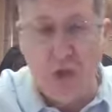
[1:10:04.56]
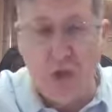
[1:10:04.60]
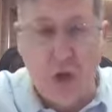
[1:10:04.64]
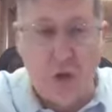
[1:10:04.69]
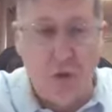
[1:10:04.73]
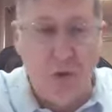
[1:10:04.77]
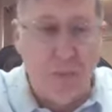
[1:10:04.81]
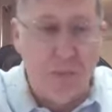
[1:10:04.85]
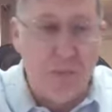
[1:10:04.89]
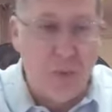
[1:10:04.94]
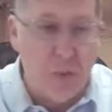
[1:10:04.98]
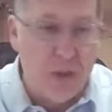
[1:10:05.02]

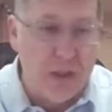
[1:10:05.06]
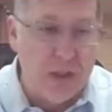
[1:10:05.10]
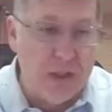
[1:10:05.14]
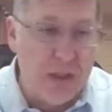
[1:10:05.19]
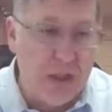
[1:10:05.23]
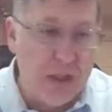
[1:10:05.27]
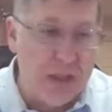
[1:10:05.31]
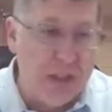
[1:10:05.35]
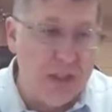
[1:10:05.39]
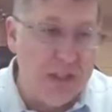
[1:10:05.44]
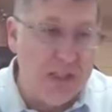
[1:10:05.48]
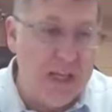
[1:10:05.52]
So the point
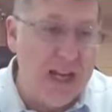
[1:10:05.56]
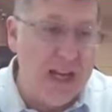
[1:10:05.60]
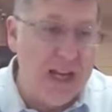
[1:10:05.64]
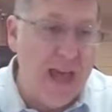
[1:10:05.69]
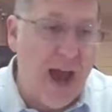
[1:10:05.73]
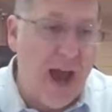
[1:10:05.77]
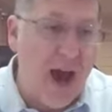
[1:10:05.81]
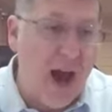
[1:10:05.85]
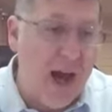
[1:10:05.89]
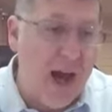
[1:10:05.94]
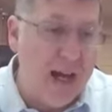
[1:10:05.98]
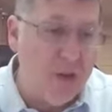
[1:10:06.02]
is that
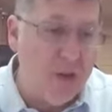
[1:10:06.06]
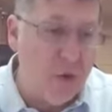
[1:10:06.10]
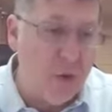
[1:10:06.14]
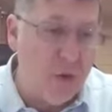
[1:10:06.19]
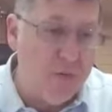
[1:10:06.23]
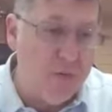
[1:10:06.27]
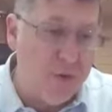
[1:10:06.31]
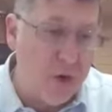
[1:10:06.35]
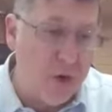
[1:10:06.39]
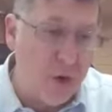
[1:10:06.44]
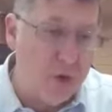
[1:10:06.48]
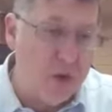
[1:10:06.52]
either
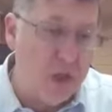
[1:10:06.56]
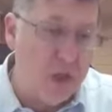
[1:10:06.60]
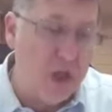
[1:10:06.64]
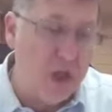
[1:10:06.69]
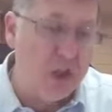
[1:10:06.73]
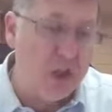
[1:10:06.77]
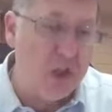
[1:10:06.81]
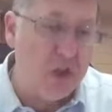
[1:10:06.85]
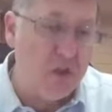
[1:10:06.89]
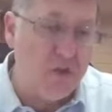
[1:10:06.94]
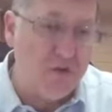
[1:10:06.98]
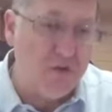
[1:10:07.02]
of those
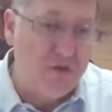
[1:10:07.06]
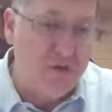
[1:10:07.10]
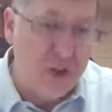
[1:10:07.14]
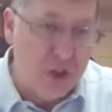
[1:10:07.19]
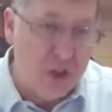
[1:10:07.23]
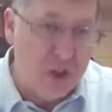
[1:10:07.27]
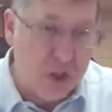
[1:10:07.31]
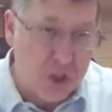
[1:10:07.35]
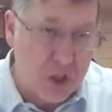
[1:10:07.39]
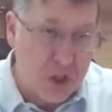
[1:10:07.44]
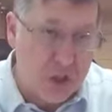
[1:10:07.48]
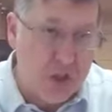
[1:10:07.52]
is
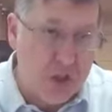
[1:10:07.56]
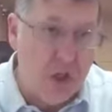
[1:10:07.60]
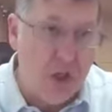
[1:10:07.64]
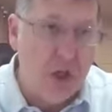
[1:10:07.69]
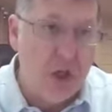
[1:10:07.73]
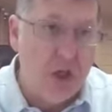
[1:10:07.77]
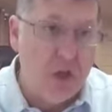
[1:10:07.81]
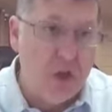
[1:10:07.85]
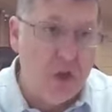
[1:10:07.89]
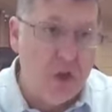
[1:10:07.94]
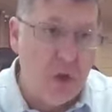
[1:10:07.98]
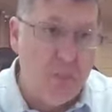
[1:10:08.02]
sufficient
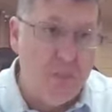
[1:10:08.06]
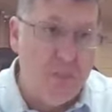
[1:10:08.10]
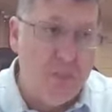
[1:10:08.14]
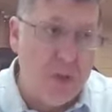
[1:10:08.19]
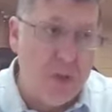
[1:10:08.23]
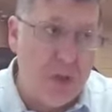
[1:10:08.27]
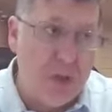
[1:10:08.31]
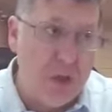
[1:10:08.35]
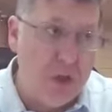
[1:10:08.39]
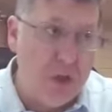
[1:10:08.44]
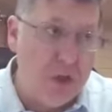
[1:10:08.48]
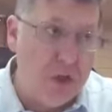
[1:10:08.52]
to
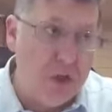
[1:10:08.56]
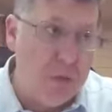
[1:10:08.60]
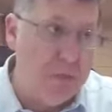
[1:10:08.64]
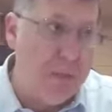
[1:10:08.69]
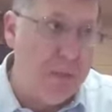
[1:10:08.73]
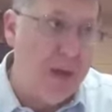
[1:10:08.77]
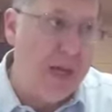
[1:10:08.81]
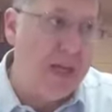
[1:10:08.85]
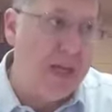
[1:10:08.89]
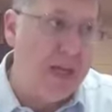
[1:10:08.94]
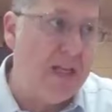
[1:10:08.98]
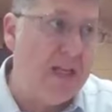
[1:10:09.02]

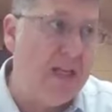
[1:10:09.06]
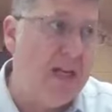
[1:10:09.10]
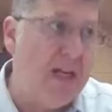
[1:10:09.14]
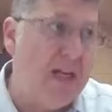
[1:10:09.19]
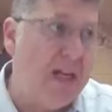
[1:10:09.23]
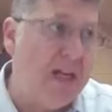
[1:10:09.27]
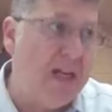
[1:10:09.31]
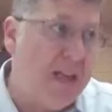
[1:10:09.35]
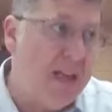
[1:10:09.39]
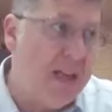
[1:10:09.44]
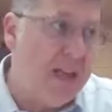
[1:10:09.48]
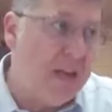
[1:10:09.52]
make it
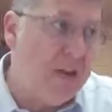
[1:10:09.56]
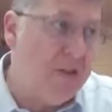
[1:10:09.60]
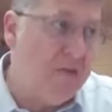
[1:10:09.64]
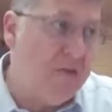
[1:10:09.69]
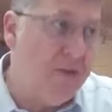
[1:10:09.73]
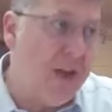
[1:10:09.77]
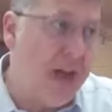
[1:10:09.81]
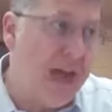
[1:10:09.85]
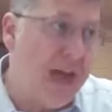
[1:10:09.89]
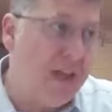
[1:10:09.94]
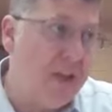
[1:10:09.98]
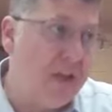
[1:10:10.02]

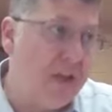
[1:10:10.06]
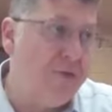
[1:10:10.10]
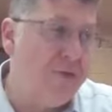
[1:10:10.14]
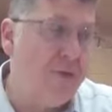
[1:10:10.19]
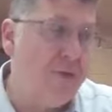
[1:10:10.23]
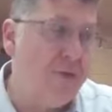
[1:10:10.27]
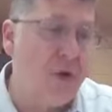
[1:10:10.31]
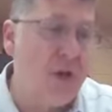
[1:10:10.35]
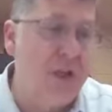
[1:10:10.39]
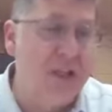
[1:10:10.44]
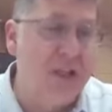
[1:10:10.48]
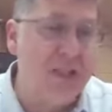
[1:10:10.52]
invalid
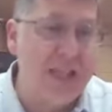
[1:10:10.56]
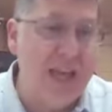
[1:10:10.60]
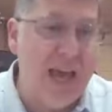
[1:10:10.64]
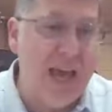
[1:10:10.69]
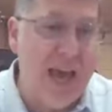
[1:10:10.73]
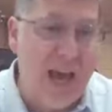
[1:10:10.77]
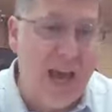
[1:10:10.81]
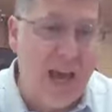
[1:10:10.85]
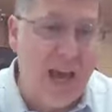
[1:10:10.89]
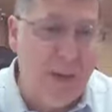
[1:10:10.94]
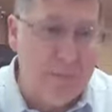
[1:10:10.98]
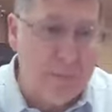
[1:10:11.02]
for its
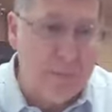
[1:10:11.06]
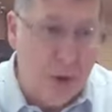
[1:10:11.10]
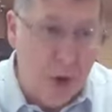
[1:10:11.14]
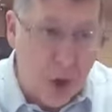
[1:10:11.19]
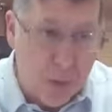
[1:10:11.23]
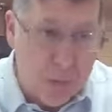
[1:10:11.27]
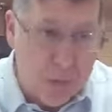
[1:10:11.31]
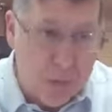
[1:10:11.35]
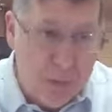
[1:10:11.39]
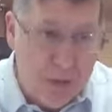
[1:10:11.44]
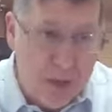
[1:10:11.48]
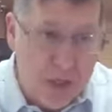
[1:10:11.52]

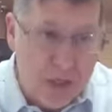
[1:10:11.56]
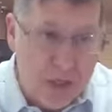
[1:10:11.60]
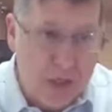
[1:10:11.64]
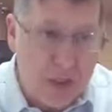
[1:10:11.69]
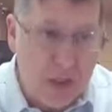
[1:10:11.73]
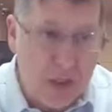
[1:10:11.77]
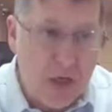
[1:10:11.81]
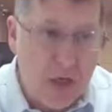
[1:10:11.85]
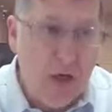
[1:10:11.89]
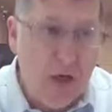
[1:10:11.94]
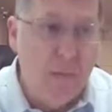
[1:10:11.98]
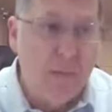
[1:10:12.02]

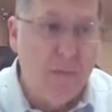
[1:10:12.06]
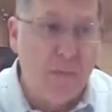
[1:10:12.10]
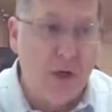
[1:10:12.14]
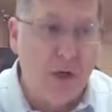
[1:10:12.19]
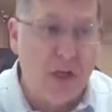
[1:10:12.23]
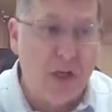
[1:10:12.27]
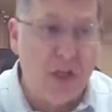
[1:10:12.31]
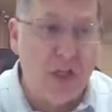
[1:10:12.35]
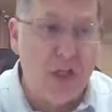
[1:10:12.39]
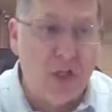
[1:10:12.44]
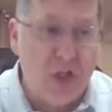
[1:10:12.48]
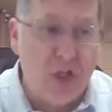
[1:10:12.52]
purpose,
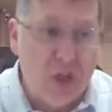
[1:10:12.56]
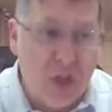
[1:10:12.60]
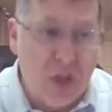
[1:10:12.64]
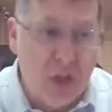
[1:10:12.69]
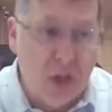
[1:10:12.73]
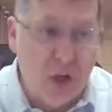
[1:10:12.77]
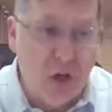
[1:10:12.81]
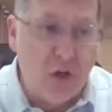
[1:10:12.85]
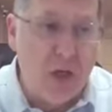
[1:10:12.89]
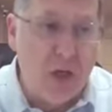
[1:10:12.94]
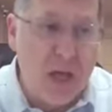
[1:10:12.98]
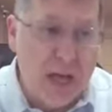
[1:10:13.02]
but it
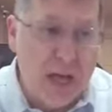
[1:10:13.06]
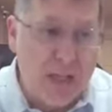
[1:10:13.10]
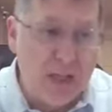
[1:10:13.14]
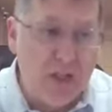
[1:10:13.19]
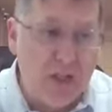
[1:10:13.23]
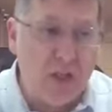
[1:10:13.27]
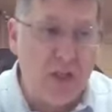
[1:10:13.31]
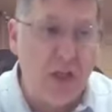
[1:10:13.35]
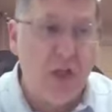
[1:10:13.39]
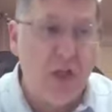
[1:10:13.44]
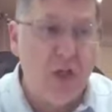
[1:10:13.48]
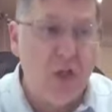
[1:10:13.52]
still
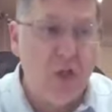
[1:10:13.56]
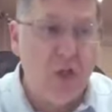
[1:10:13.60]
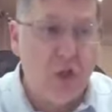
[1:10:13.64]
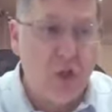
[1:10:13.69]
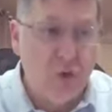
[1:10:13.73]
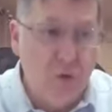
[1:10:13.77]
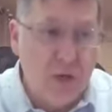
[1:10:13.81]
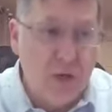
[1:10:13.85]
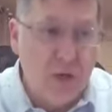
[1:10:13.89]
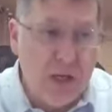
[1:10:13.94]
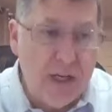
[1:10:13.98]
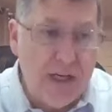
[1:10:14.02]
gets
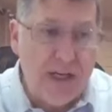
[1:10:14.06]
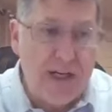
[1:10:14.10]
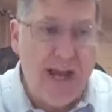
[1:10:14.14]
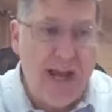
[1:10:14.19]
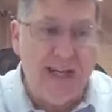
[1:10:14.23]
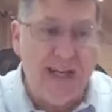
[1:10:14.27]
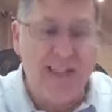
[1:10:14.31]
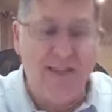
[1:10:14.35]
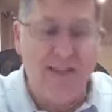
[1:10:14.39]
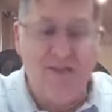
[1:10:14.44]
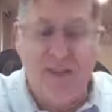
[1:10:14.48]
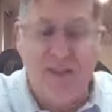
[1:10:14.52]
treated
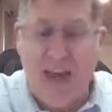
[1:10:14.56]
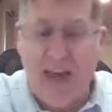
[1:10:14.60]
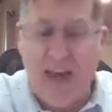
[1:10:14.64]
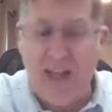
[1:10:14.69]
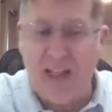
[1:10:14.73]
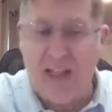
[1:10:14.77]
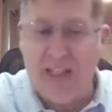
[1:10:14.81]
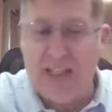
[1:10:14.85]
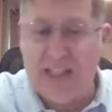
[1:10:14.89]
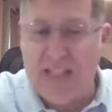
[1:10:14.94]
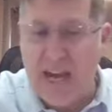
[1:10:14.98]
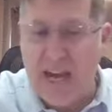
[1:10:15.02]
as a
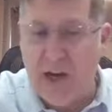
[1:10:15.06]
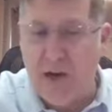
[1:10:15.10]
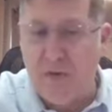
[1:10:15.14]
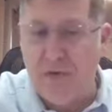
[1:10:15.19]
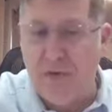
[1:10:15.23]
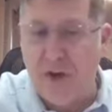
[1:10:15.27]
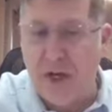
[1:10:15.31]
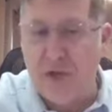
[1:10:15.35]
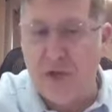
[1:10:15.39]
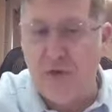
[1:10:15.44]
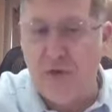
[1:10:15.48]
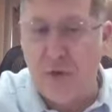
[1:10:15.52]
valid
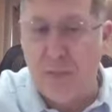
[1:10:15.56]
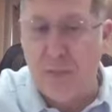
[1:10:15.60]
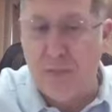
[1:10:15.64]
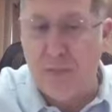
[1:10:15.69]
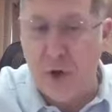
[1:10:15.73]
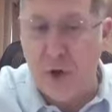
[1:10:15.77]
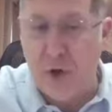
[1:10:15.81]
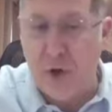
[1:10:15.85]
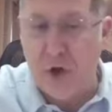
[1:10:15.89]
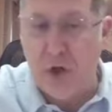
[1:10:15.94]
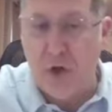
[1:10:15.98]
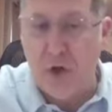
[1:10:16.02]
sacrifice for
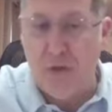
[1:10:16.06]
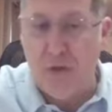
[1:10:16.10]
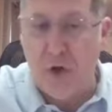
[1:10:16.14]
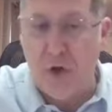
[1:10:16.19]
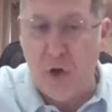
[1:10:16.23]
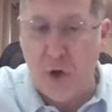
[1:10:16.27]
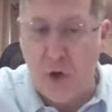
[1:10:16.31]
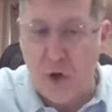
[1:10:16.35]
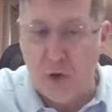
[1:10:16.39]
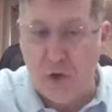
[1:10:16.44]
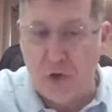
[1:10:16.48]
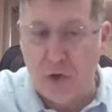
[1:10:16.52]
burning on the
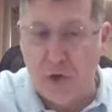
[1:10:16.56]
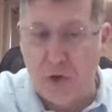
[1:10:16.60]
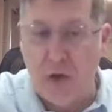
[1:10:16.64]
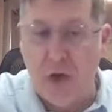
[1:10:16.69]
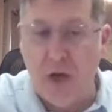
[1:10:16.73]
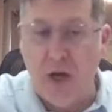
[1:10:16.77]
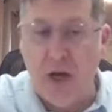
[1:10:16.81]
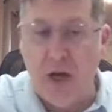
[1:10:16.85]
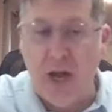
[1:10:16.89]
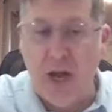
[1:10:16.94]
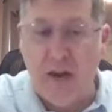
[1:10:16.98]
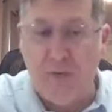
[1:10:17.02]

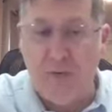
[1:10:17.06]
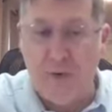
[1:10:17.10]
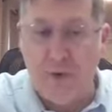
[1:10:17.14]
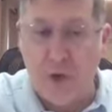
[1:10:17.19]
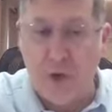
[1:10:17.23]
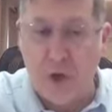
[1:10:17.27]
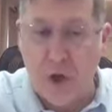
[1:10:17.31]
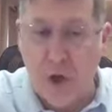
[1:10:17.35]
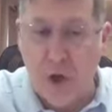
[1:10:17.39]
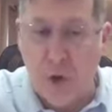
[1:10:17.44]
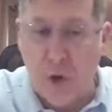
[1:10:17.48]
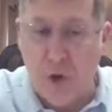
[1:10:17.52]
altar and for
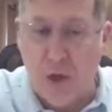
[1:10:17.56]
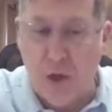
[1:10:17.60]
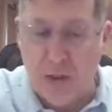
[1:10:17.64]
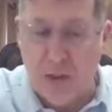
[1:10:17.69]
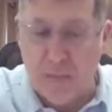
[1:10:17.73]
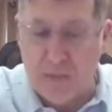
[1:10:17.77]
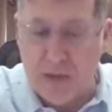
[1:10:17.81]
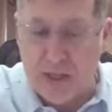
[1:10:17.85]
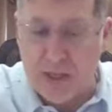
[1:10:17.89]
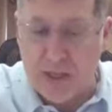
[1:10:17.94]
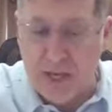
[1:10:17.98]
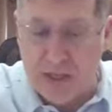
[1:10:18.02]
the
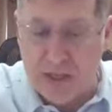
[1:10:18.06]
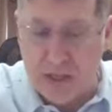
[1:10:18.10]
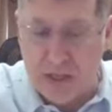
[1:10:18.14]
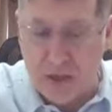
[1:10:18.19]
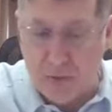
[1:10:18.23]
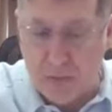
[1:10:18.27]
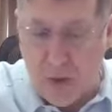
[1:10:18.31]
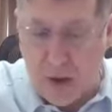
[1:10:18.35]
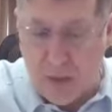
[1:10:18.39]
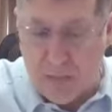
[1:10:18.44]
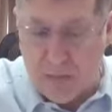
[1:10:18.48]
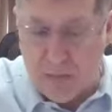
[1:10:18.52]
Kohanim to get
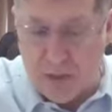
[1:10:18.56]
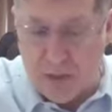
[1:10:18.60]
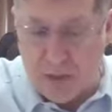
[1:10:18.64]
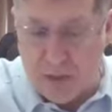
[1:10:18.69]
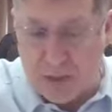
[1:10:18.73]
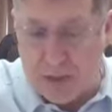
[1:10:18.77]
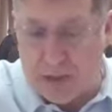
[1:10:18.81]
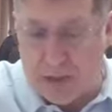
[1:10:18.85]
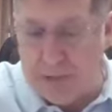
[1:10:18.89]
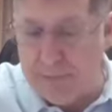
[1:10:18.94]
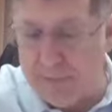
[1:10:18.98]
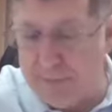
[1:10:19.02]
the
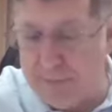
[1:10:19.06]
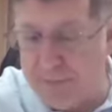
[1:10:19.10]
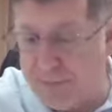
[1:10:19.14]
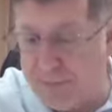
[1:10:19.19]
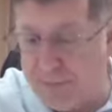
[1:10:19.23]
remnants.